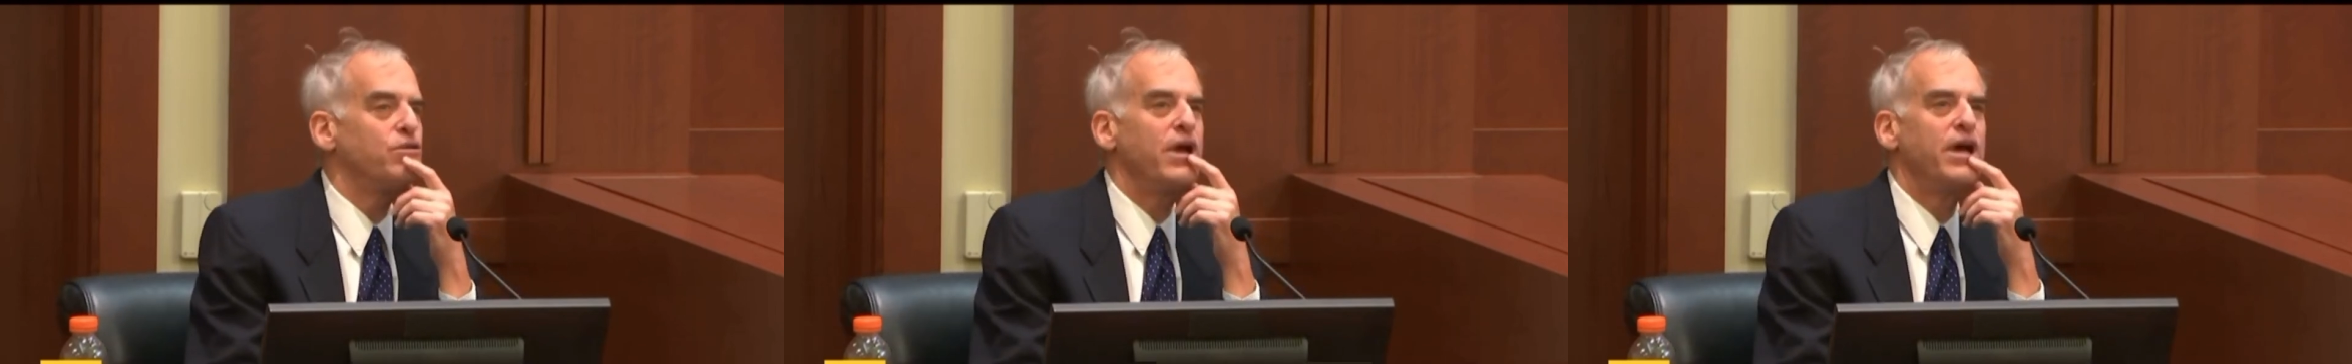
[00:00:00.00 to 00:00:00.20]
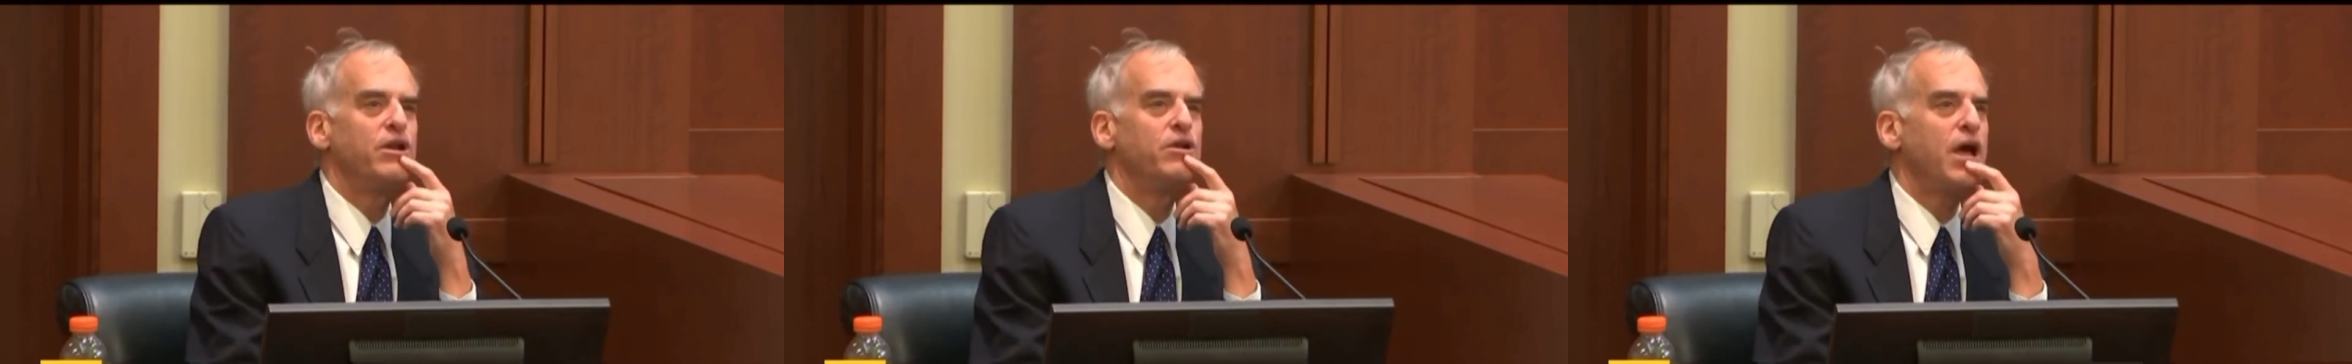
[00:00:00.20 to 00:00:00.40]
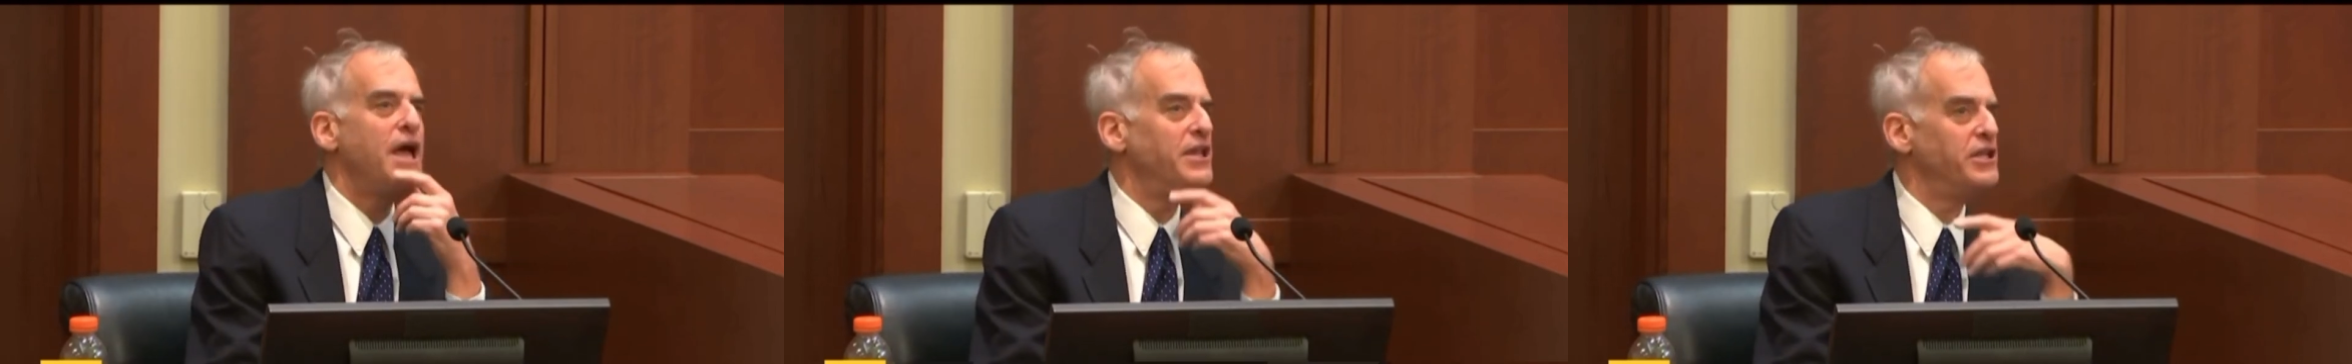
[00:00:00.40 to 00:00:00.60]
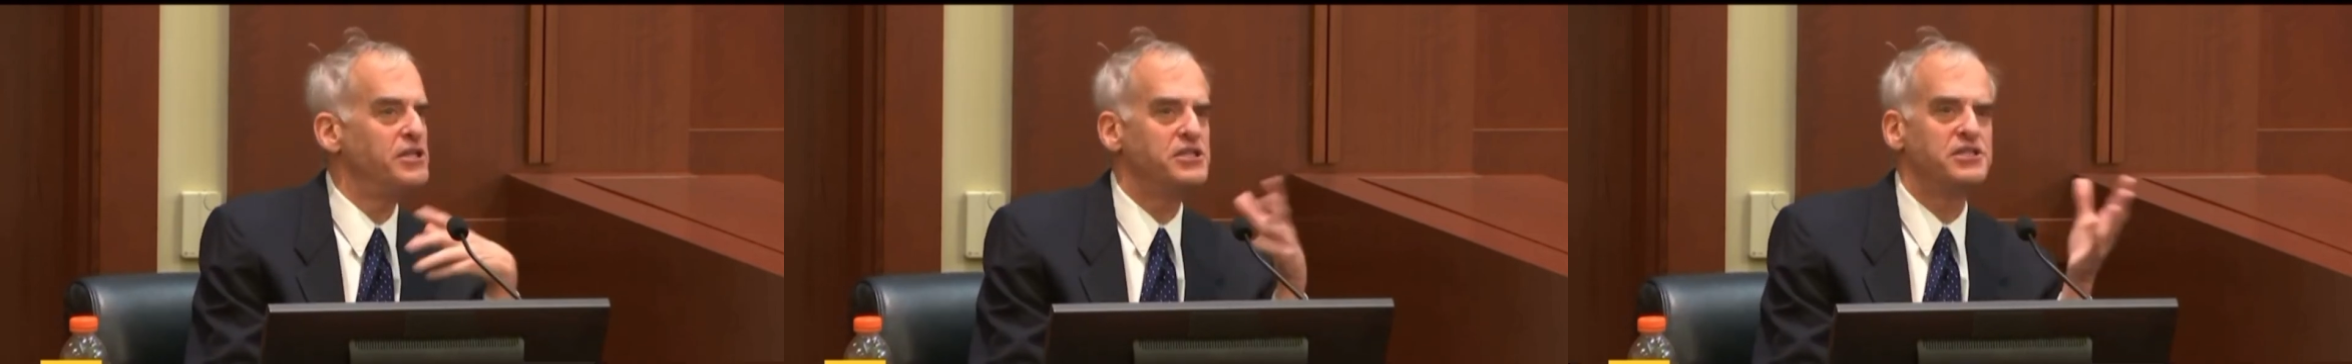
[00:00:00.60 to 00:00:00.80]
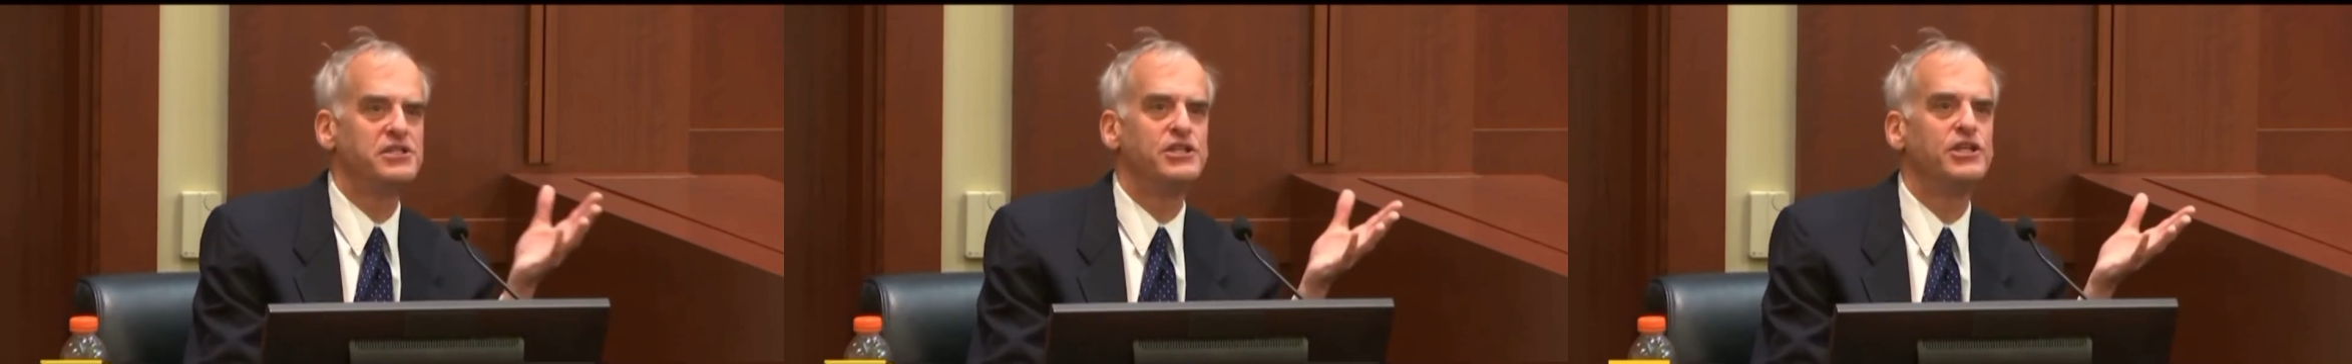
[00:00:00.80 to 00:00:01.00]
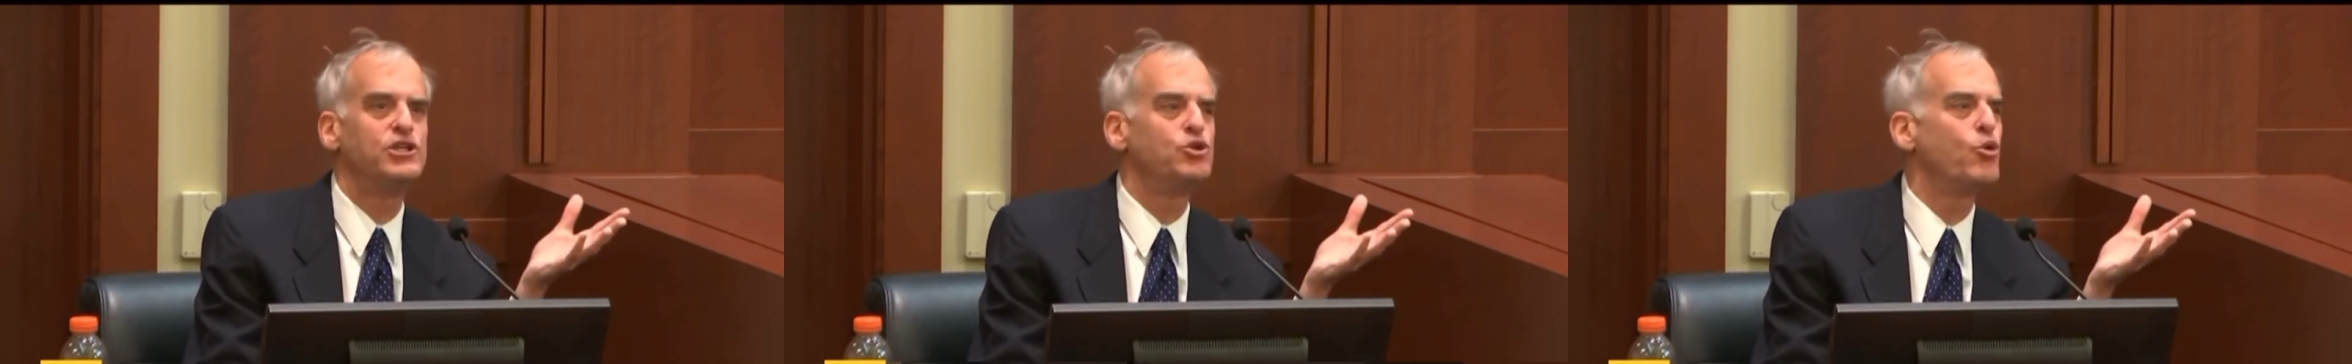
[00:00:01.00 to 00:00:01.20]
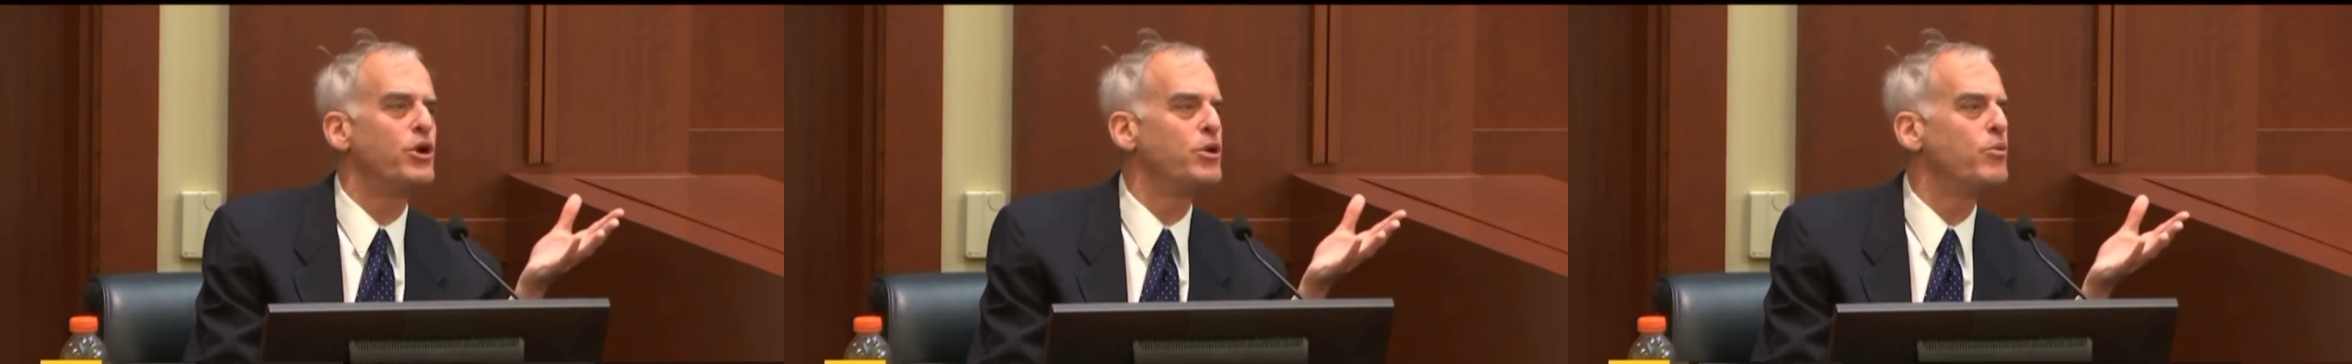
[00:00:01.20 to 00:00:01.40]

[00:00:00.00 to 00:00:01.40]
I didn't see Twenty One